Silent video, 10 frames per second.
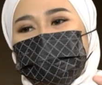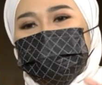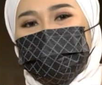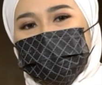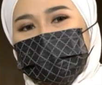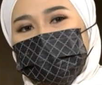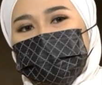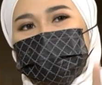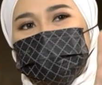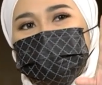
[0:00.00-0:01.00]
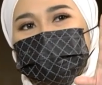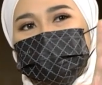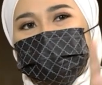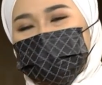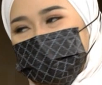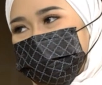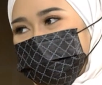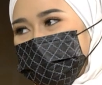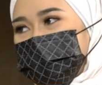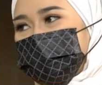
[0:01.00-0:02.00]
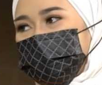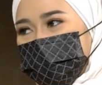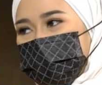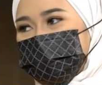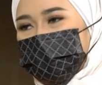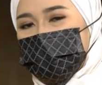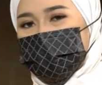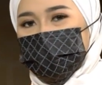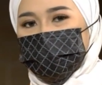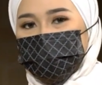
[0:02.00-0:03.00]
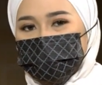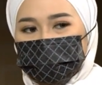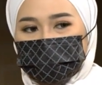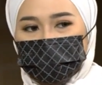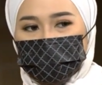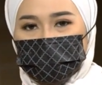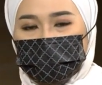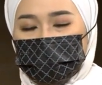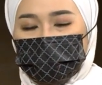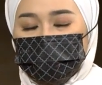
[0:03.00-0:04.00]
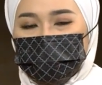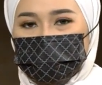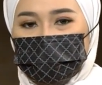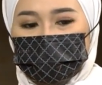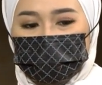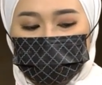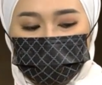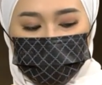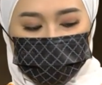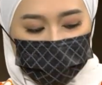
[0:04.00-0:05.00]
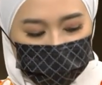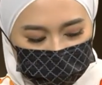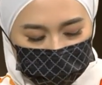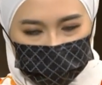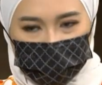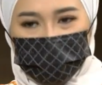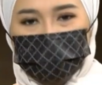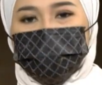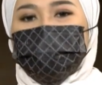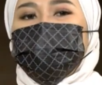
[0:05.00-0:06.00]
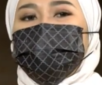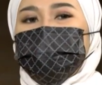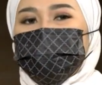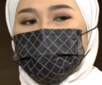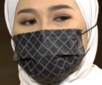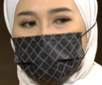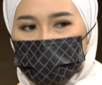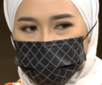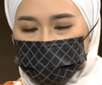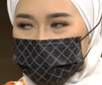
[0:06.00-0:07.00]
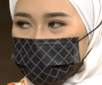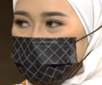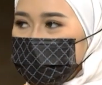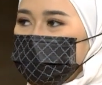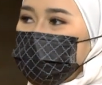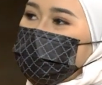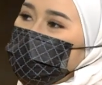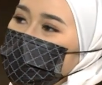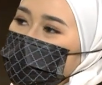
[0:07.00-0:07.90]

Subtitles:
your biggest achievement so far in doing all these murals, you know, drawings?